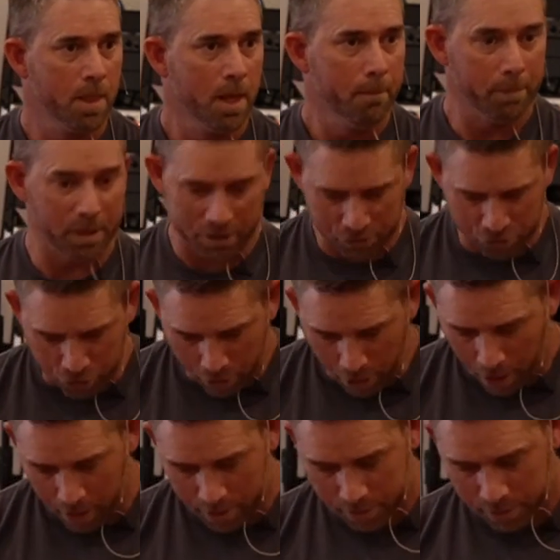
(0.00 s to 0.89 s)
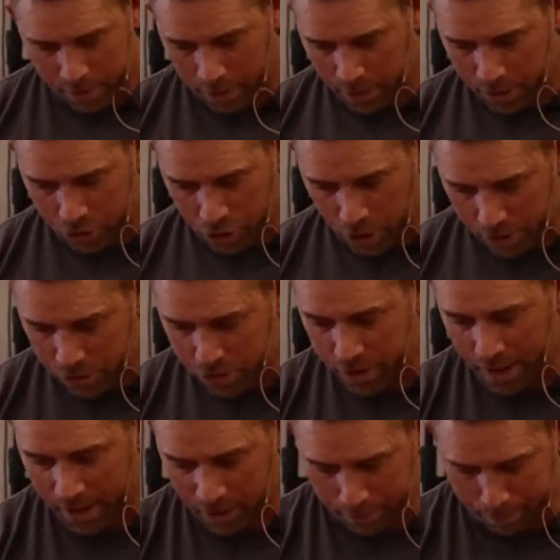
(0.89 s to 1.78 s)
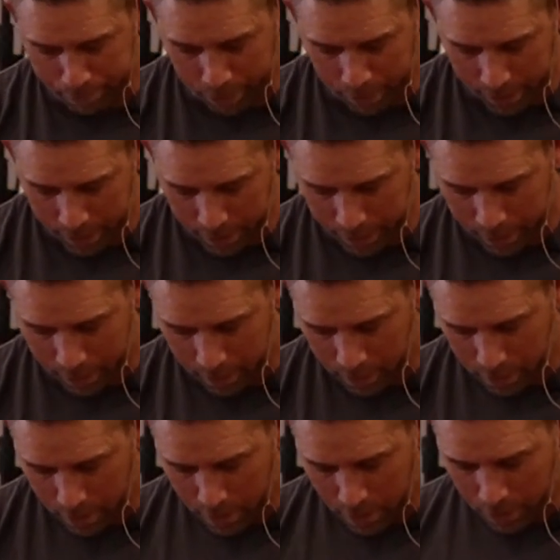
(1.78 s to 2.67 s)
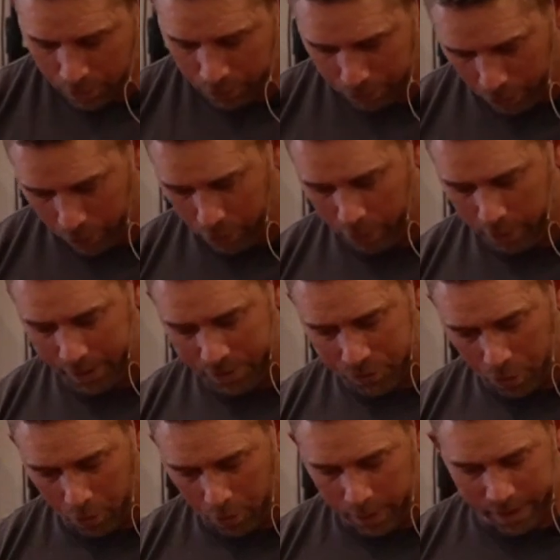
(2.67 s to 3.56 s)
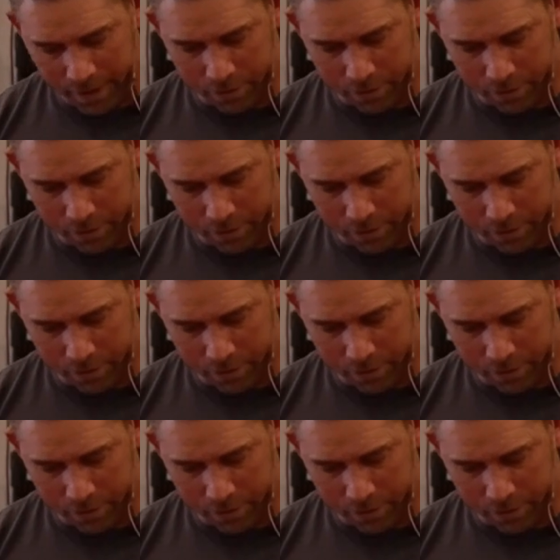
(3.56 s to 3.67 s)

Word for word: But God's going to judge that completely, thoroughly, totally.